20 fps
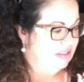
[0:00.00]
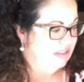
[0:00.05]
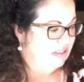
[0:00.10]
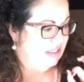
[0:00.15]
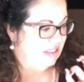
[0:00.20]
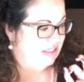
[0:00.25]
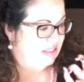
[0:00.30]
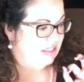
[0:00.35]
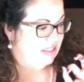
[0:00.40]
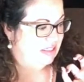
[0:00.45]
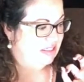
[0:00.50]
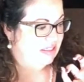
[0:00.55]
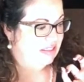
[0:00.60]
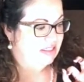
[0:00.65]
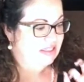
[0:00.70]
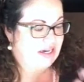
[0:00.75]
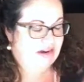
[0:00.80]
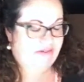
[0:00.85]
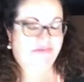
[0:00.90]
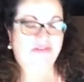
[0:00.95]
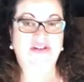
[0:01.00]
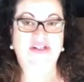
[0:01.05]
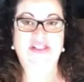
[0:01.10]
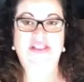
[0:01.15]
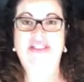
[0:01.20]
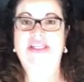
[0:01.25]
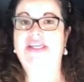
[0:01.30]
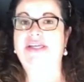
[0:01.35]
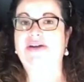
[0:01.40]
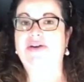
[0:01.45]
This is
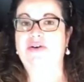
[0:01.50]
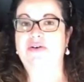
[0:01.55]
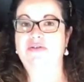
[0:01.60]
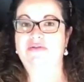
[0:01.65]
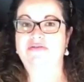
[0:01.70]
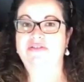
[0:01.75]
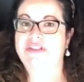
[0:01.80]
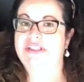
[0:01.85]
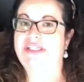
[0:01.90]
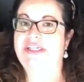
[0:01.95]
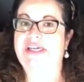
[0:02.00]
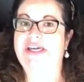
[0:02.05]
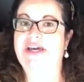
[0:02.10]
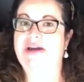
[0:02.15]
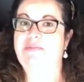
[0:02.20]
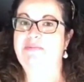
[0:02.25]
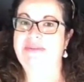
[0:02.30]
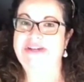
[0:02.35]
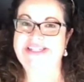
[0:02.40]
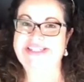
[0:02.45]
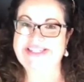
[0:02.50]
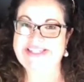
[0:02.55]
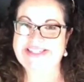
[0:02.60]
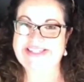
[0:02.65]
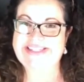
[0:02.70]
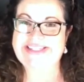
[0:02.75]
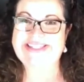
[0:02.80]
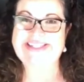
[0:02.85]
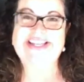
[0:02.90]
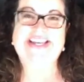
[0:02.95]
definitely overly
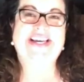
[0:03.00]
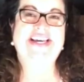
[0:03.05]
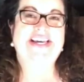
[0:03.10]
ambitious